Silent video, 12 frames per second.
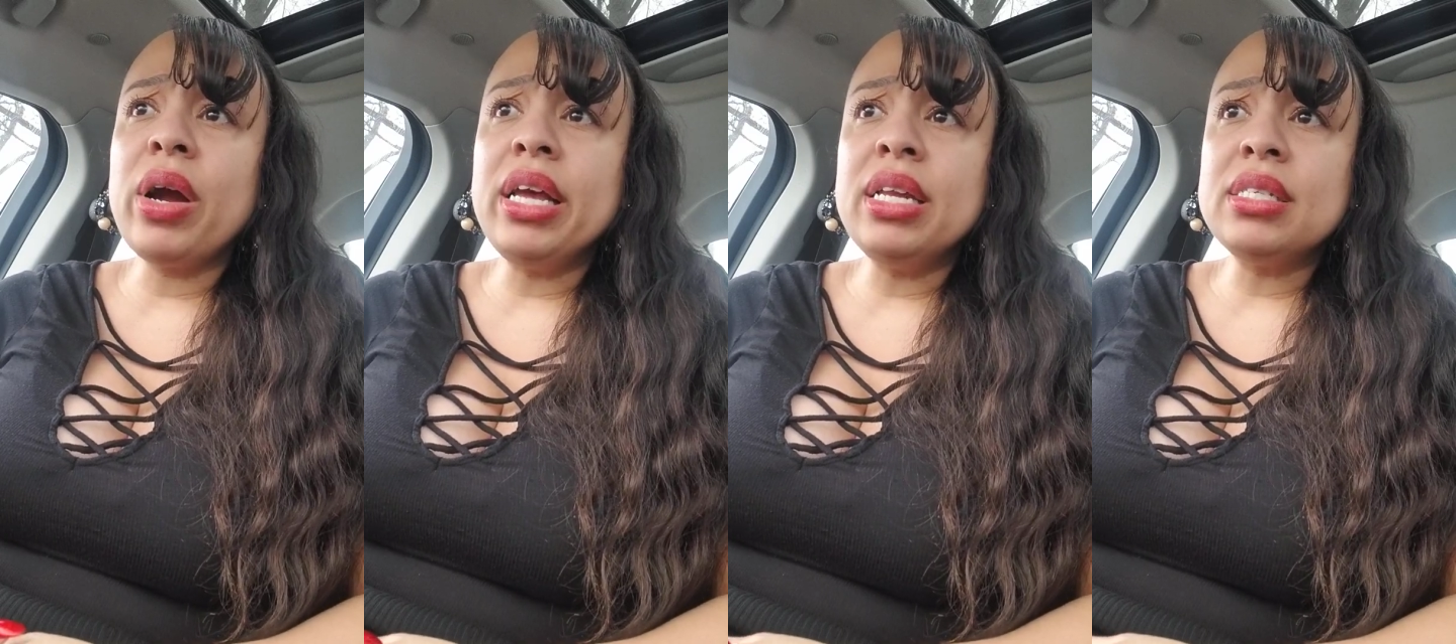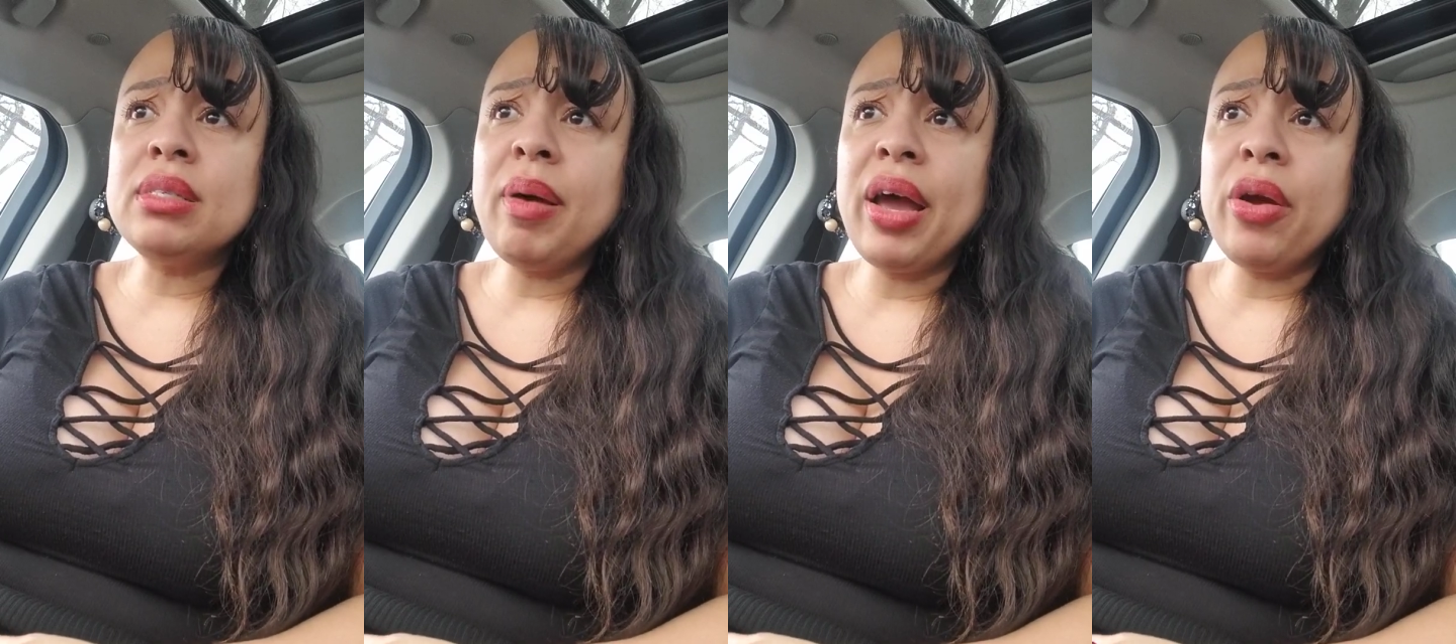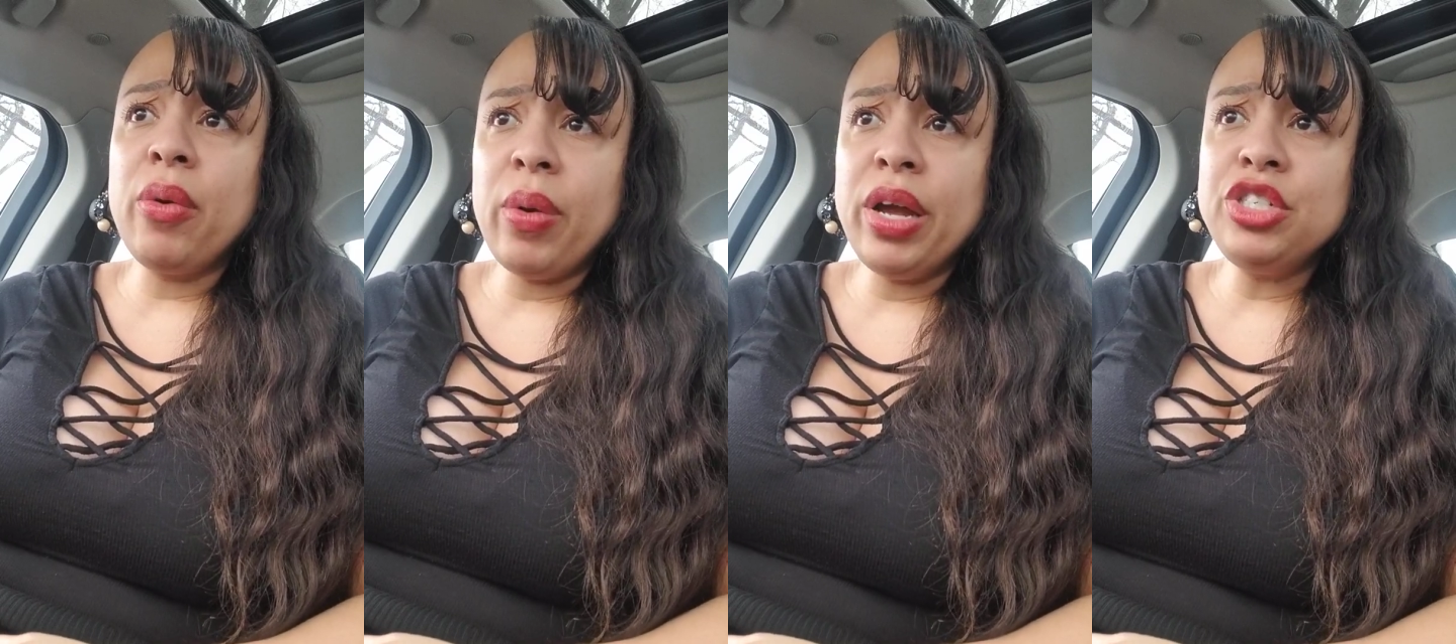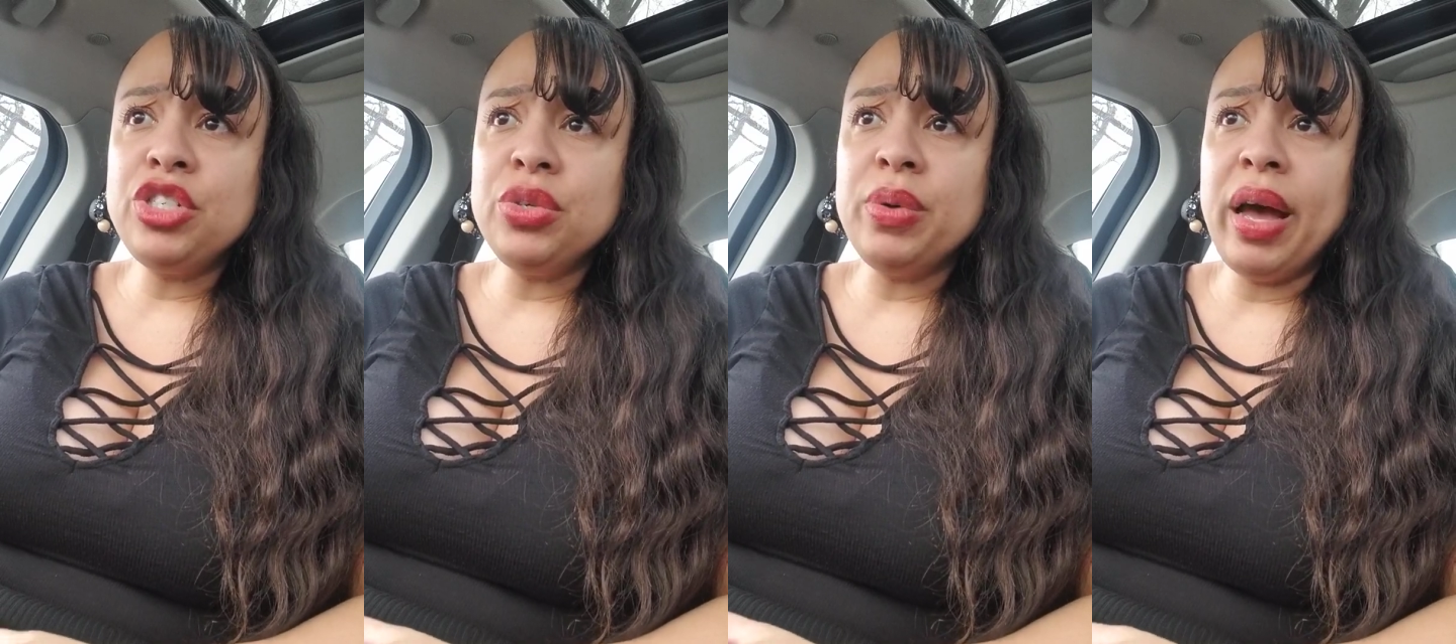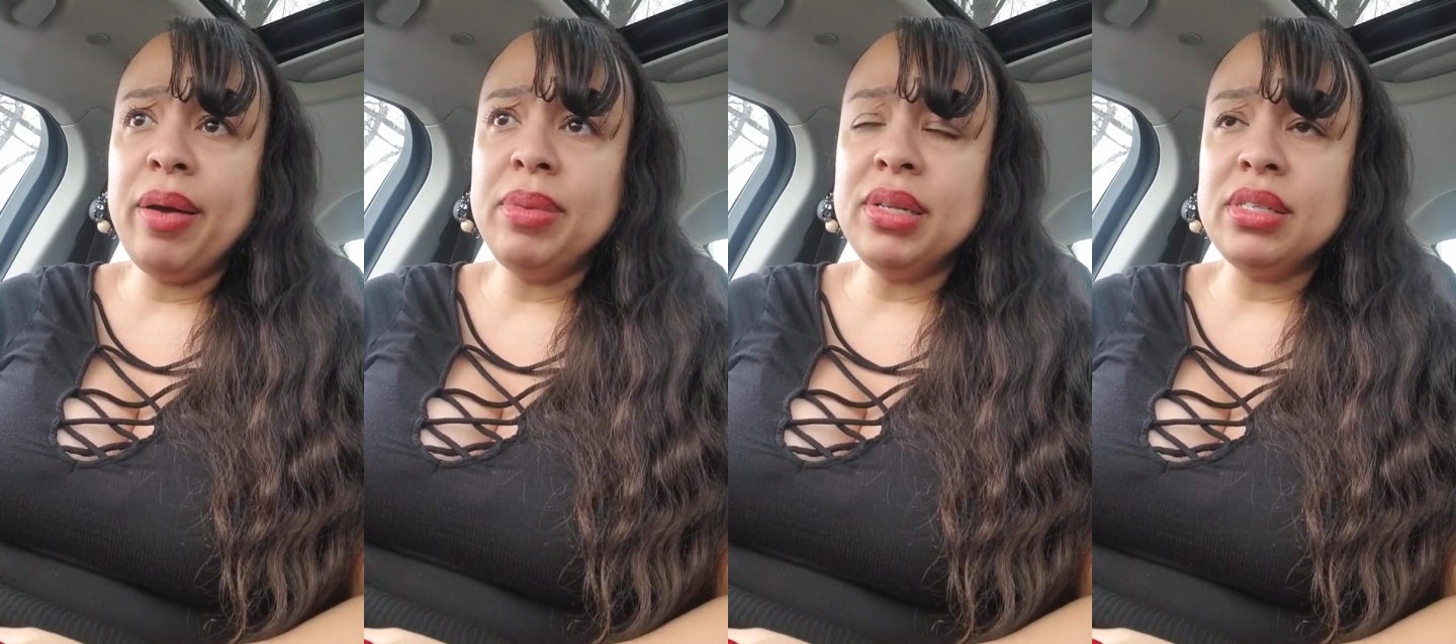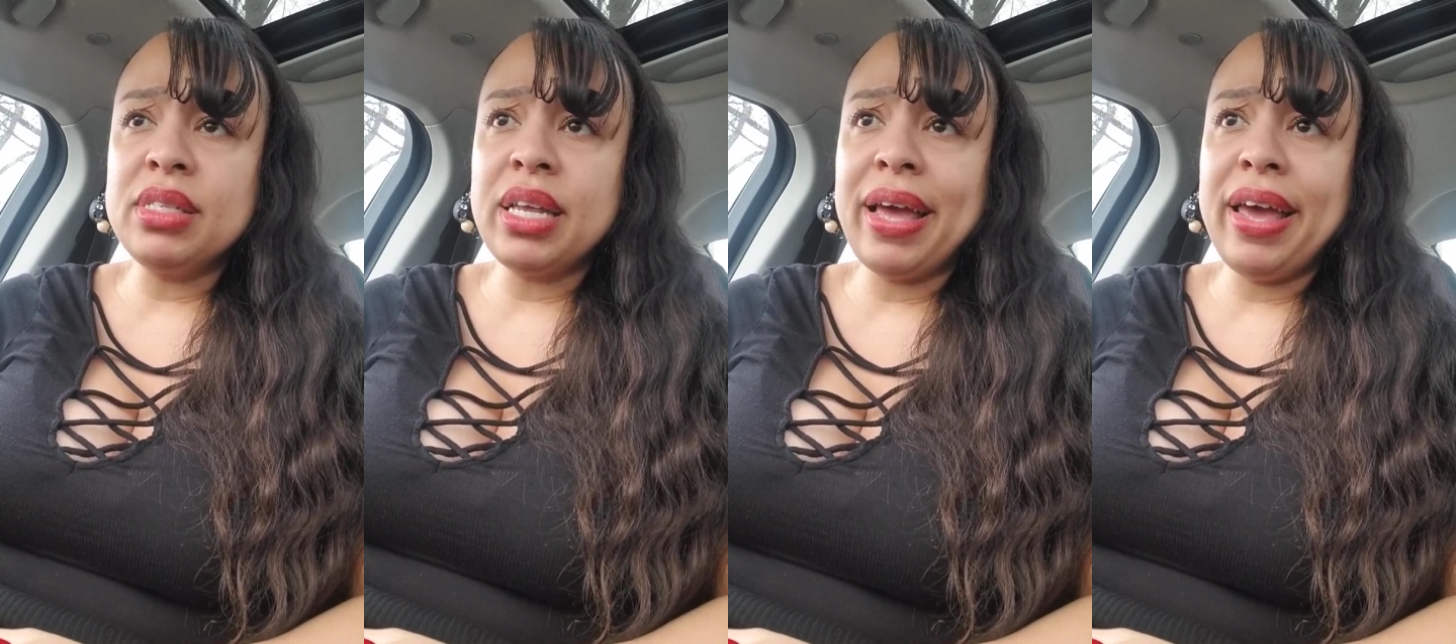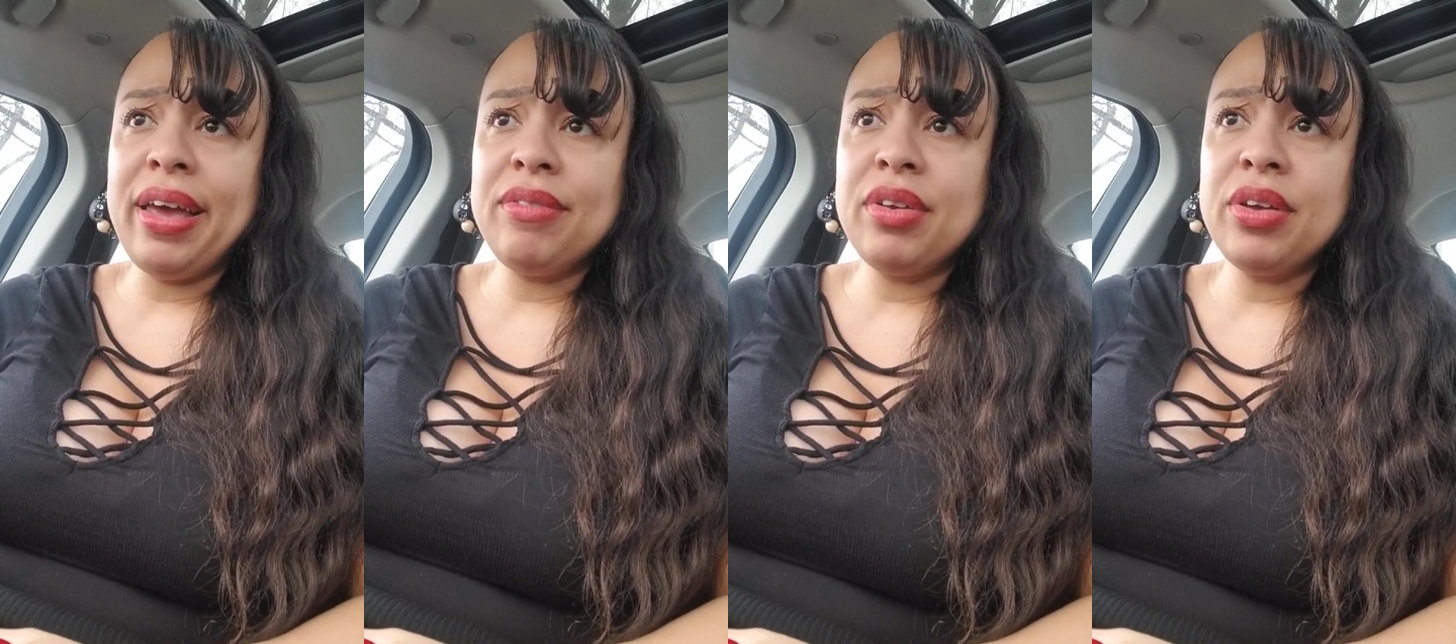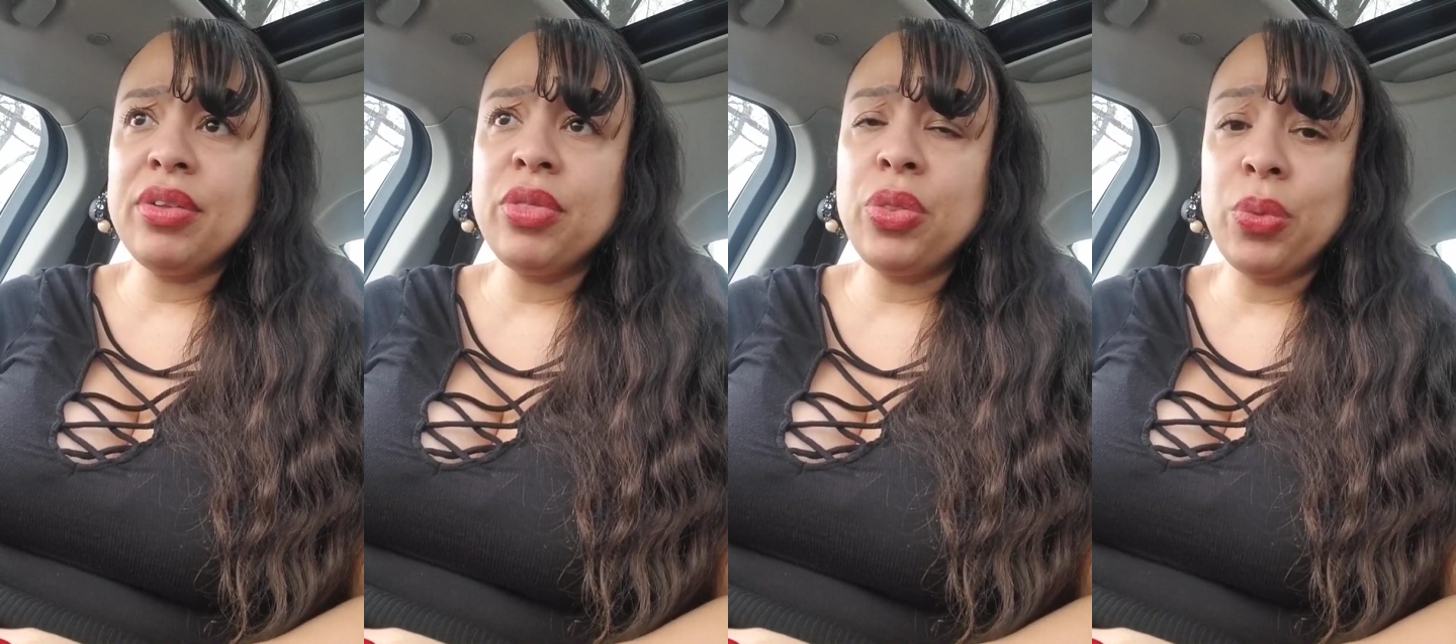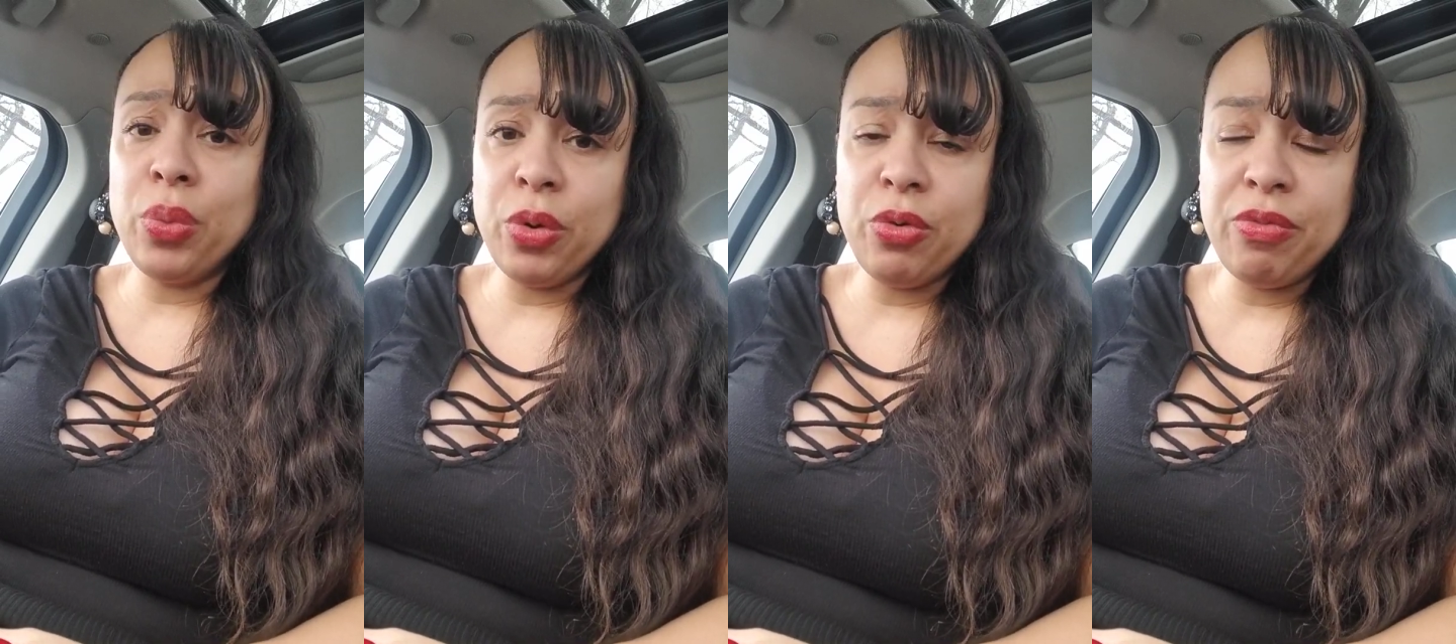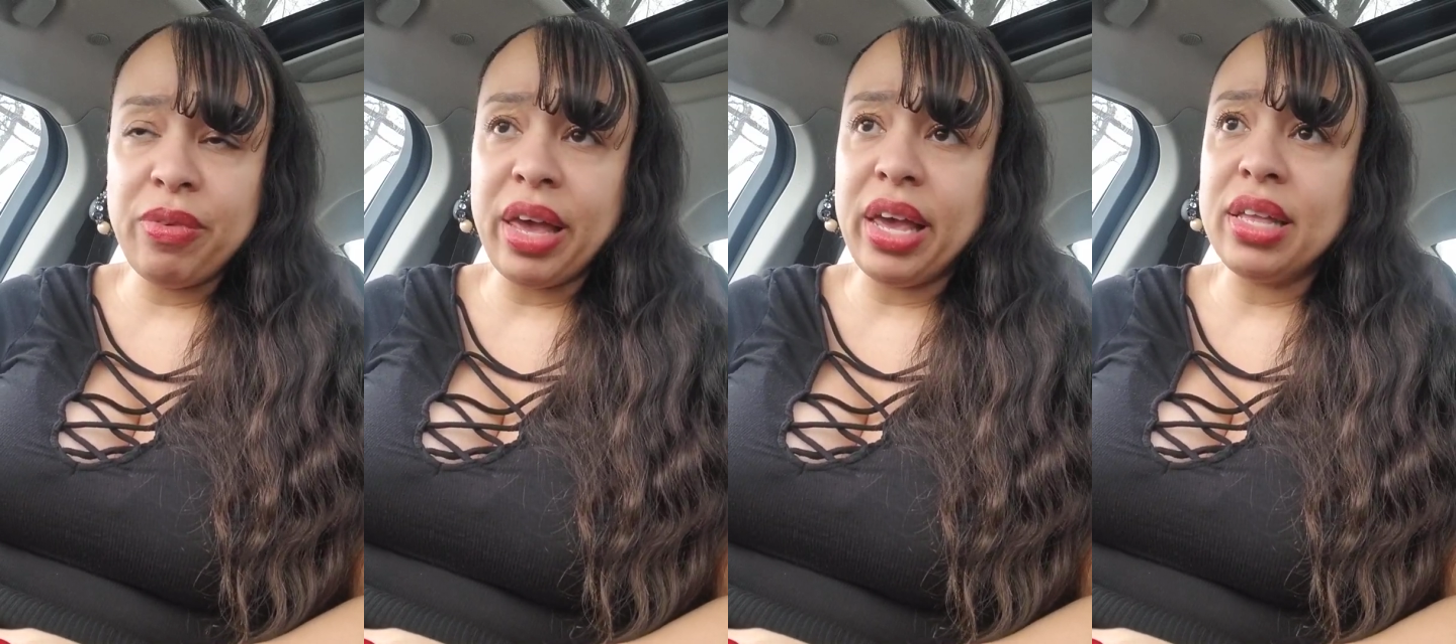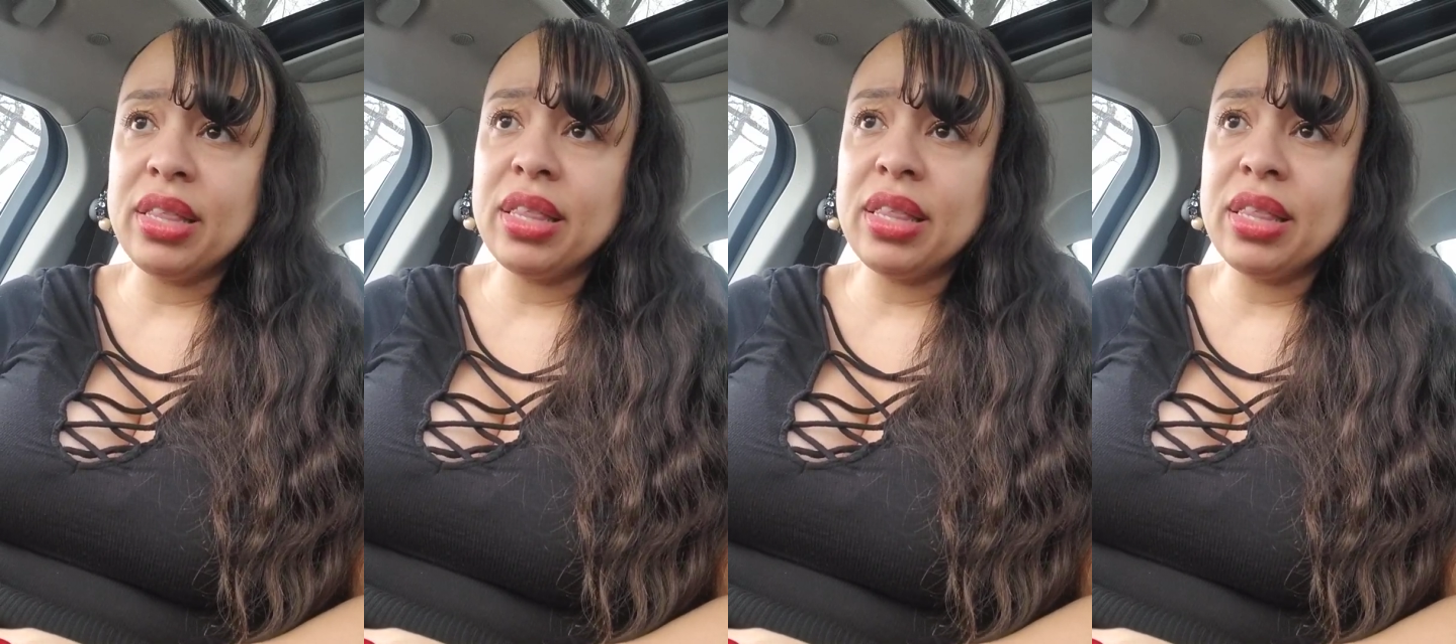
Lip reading: it is by grace you have been saved, through faith,